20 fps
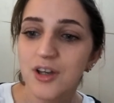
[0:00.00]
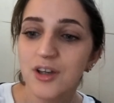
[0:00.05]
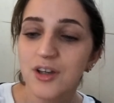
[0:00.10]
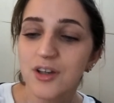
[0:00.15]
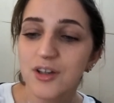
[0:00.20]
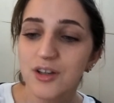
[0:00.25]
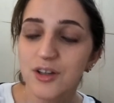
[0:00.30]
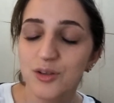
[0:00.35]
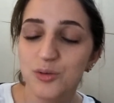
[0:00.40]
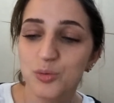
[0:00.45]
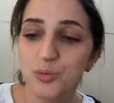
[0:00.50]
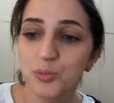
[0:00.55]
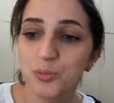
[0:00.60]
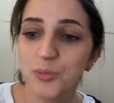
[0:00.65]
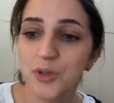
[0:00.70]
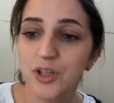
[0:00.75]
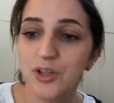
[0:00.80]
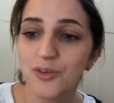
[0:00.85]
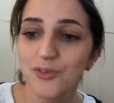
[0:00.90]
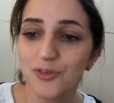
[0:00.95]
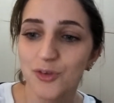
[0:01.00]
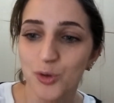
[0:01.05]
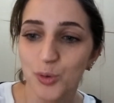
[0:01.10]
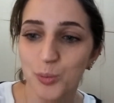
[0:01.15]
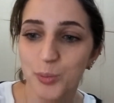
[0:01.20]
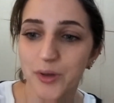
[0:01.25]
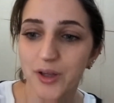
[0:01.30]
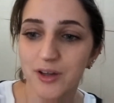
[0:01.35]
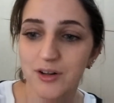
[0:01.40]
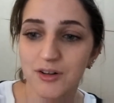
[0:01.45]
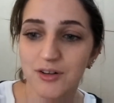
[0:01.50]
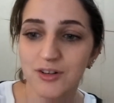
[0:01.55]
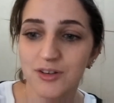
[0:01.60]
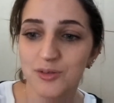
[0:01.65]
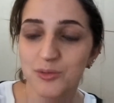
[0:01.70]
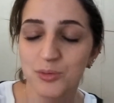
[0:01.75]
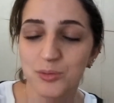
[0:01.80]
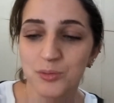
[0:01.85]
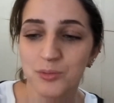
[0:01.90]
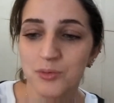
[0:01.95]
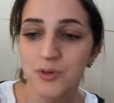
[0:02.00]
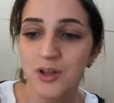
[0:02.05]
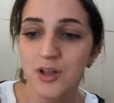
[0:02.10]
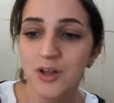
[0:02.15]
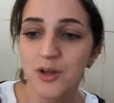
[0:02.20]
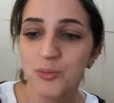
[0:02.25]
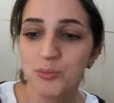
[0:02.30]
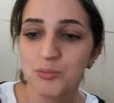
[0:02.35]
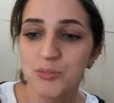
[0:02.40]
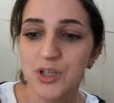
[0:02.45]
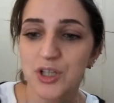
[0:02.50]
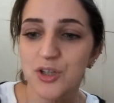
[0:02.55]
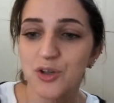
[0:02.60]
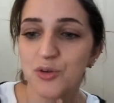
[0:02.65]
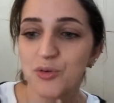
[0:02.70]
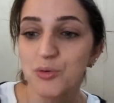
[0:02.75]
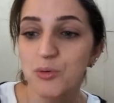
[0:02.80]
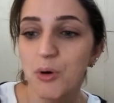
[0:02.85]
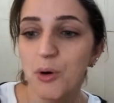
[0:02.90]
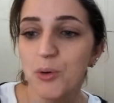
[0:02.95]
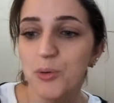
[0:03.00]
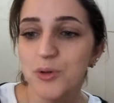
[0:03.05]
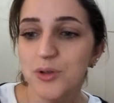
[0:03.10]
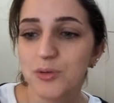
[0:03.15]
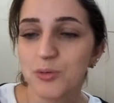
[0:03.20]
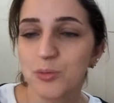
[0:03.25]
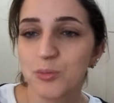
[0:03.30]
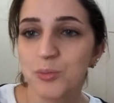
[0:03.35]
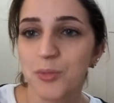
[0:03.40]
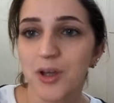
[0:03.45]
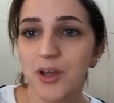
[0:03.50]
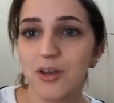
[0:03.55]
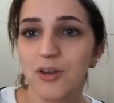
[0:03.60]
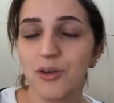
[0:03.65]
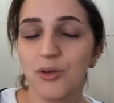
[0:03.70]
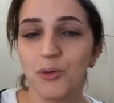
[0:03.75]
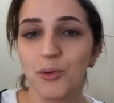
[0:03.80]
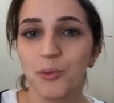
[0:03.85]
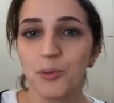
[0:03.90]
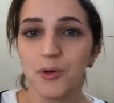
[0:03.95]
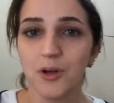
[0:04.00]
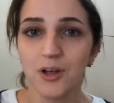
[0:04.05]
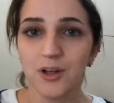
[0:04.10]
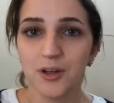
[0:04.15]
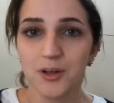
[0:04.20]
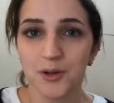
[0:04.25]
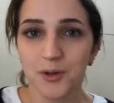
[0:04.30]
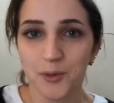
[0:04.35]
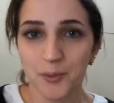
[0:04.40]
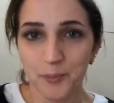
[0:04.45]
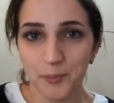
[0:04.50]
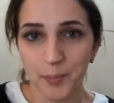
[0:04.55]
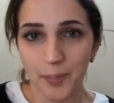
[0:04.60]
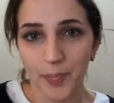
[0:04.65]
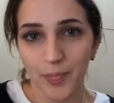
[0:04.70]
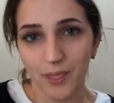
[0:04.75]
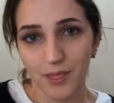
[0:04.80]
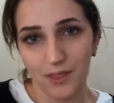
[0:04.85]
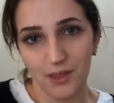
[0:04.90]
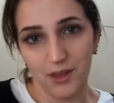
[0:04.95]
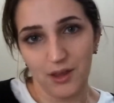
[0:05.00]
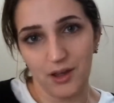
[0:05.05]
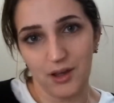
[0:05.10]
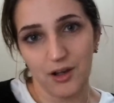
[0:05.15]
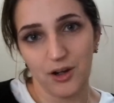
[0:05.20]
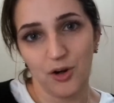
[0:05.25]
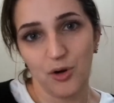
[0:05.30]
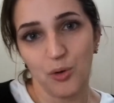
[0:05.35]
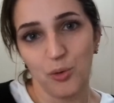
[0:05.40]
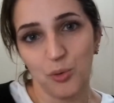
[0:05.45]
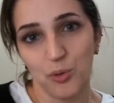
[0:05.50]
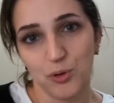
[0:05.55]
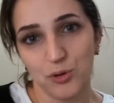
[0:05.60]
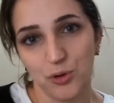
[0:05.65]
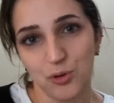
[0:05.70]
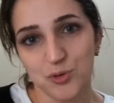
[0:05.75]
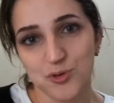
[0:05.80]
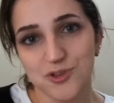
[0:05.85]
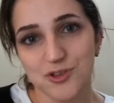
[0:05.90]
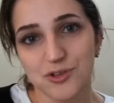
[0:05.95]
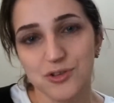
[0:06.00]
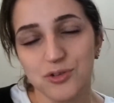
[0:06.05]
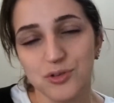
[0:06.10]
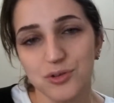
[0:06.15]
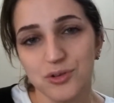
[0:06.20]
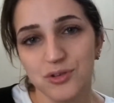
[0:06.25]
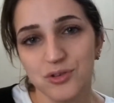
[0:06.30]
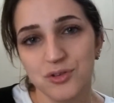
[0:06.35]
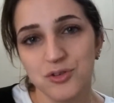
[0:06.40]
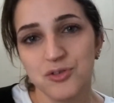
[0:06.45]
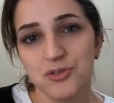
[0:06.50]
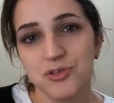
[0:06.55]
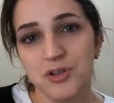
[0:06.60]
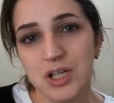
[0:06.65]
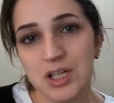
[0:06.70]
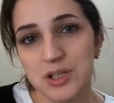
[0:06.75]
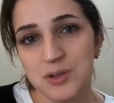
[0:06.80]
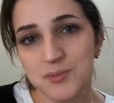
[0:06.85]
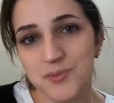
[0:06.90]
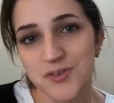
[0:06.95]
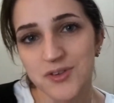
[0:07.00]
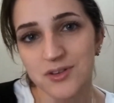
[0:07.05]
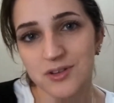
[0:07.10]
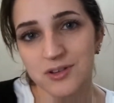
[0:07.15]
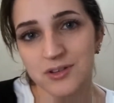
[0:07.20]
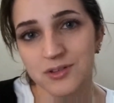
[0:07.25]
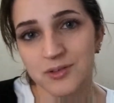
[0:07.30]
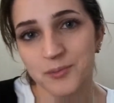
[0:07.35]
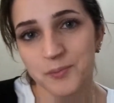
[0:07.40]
it will make you feel better, it will make you grow, it will make you go closer to your dreams and